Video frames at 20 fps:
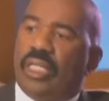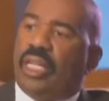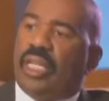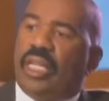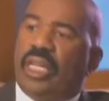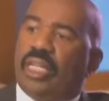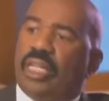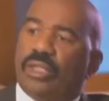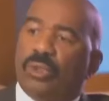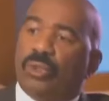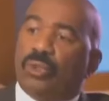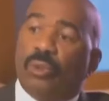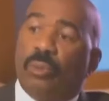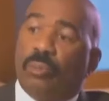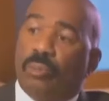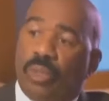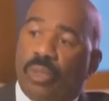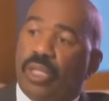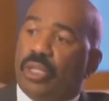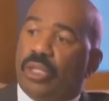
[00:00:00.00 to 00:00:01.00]
That has a
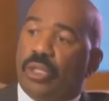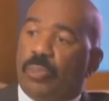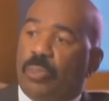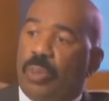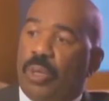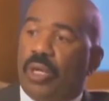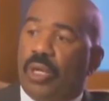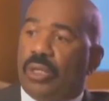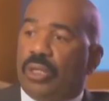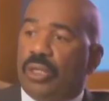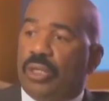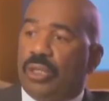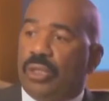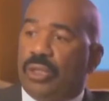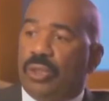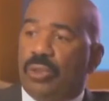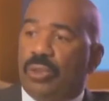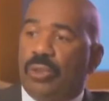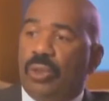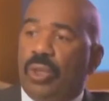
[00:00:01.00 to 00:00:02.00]
tremendous part to
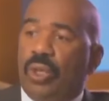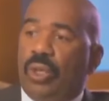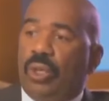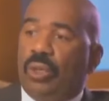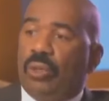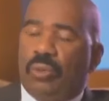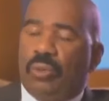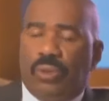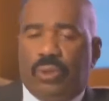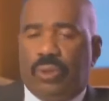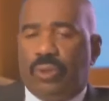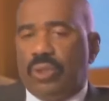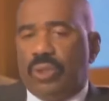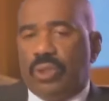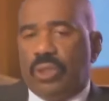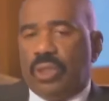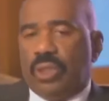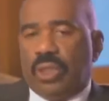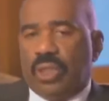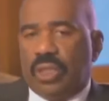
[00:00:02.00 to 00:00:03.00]
do with your
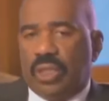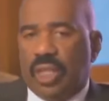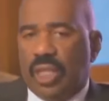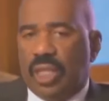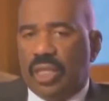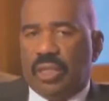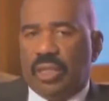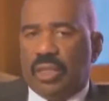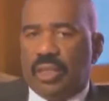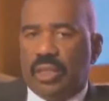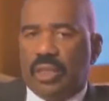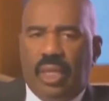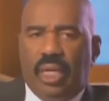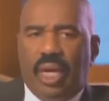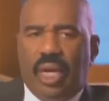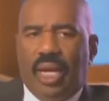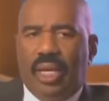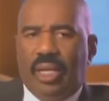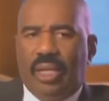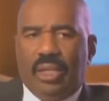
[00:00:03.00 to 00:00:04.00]
success.
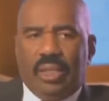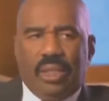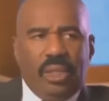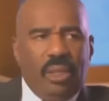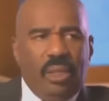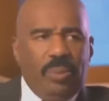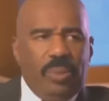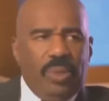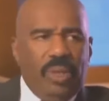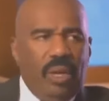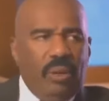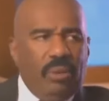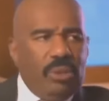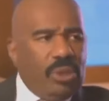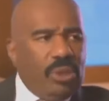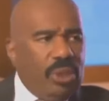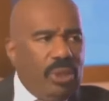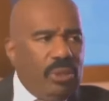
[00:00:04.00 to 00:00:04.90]
I looked up and I was